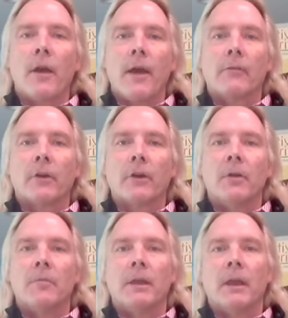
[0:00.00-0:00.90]
ever going to
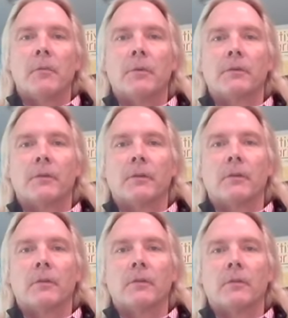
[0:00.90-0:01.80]
be able
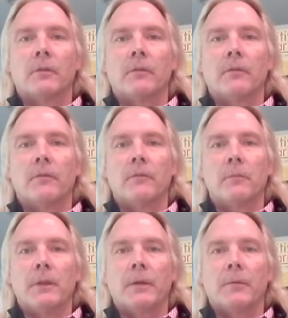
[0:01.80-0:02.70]

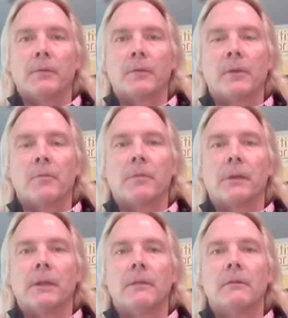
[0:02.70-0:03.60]
to
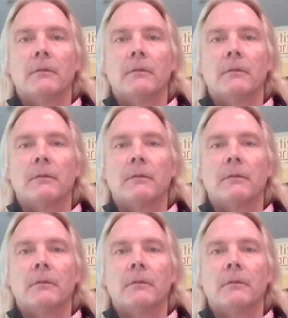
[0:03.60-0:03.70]
complete.